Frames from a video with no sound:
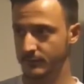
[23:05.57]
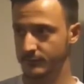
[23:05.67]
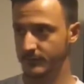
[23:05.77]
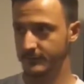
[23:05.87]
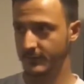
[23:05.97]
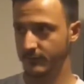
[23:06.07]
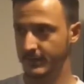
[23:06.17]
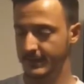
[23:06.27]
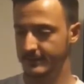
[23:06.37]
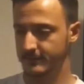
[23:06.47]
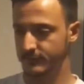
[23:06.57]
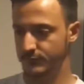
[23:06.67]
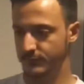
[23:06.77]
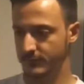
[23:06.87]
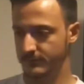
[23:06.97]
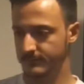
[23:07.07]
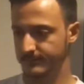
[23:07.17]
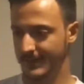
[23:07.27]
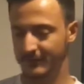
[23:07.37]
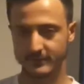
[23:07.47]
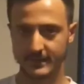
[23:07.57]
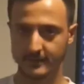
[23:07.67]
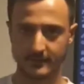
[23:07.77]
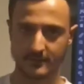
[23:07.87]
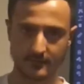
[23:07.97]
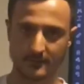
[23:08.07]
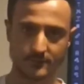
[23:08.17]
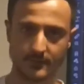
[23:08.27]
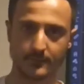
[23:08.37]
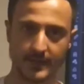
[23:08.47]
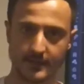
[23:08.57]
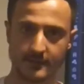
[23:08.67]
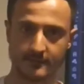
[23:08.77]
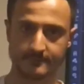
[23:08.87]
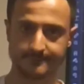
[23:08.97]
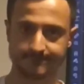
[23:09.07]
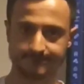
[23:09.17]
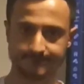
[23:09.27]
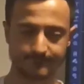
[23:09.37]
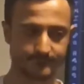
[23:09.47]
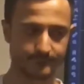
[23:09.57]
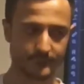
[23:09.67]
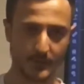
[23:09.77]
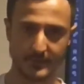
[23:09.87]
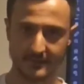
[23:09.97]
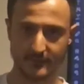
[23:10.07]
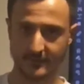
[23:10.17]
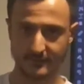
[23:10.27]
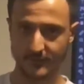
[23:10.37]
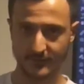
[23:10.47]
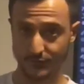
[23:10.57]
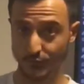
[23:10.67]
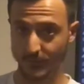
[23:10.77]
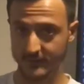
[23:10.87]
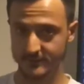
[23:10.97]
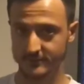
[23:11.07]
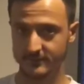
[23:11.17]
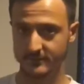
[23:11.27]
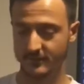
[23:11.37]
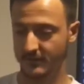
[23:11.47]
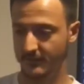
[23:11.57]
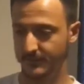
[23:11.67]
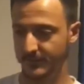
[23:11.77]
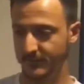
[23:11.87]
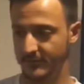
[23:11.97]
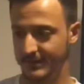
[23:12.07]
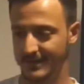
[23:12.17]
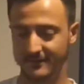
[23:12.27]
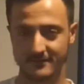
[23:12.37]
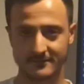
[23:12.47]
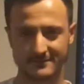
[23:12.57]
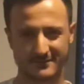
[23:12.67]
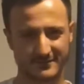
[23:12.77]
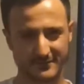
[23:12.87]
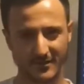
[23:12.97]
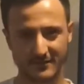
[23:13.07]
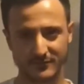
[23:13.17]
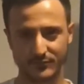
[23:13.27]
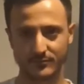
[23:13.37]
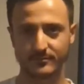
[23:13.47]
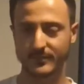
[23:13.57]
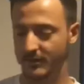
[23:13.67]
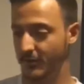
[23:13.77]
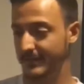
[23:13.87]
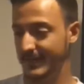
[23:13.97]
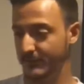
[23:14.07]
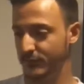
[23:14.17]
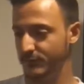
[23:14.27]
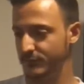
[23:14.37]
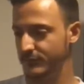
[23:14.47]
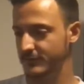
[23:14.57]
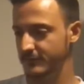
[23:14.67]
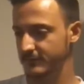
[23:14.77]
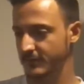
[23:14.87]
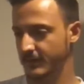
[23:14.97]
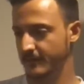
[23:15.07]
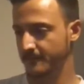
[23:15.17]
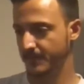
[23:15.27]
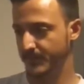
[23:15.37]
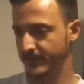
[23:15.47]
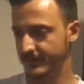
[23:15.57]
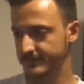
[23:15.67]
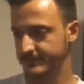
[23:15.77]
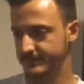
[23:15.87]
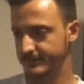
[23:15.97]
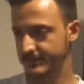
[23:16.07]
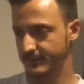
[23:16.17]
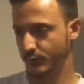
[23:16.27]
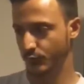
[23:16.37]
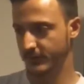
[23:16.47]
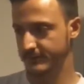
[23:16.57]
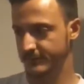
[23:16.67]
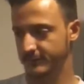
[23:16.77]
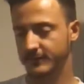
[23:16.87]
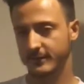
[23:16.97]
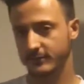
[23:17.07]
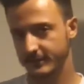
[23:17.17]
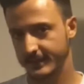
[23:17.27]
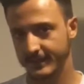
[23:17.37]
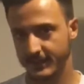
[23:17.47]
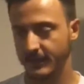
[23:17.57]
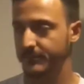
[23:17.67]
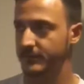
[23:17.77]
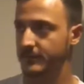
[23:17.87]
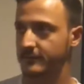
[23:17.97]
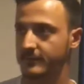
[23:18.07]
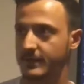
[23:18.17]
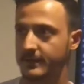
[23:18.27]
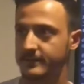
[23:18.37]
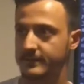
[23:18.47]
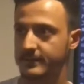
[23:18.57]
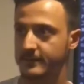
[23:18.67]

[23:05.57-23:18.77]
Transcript: something related to I don't think a country banning Bitcoin is going to do much. People are kind of started to become immune to this, but what still can happen is that